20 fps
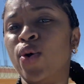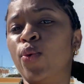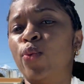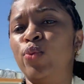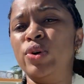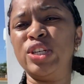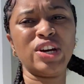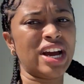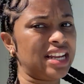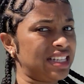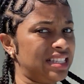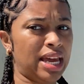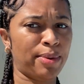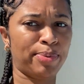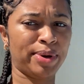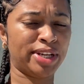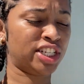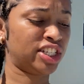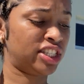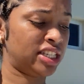We tried to take
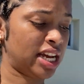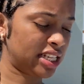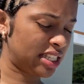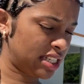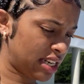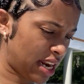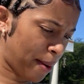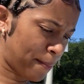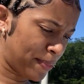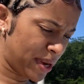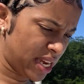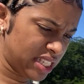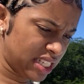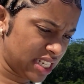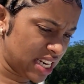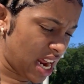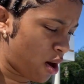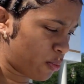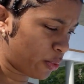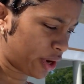pictures yesterday, but it did
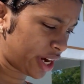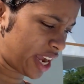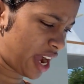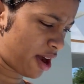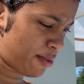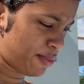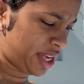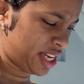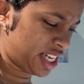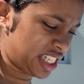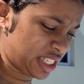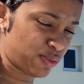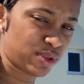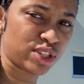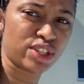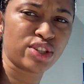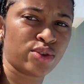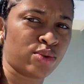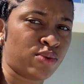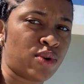not work out because it was
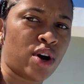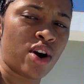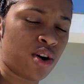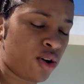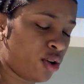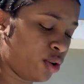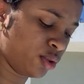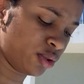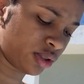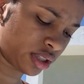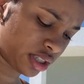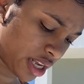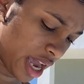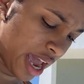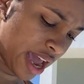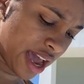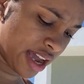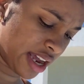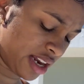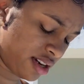too cold.
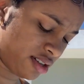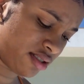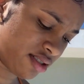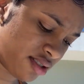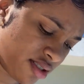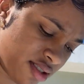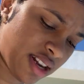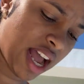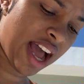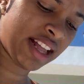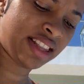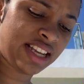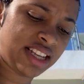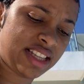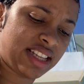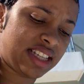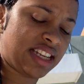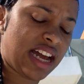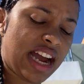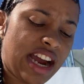And I think
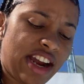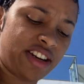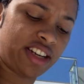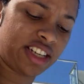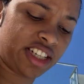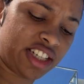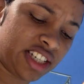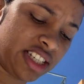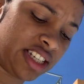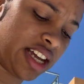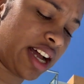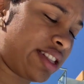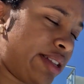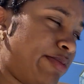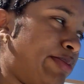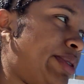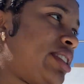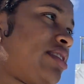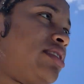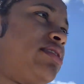the tiredness just got the
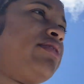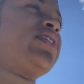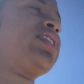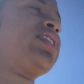best of